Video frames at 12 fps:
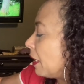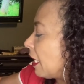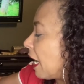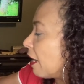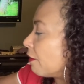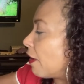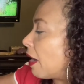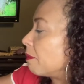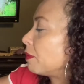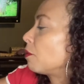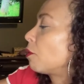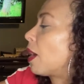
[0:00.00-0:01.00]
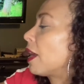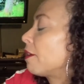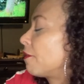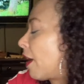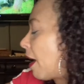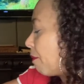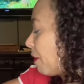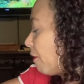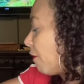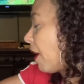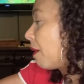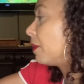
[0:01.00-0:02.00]
life happy wife happy
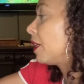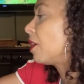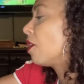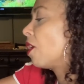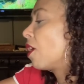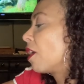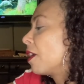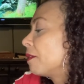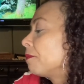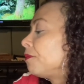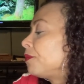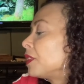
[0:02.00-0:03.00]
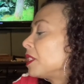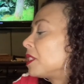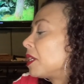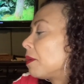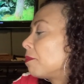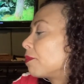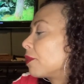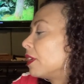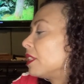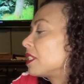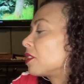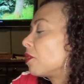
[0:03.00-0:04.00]
family card
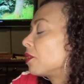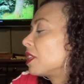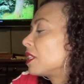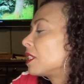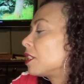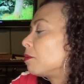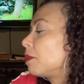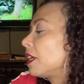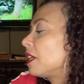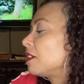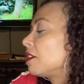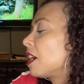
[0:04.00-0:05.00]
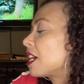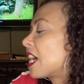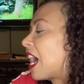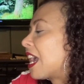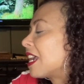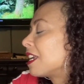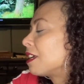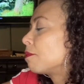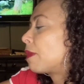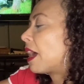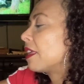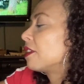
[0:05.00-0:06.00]
temperance. So this is being guided
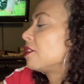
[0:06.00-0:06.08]
by the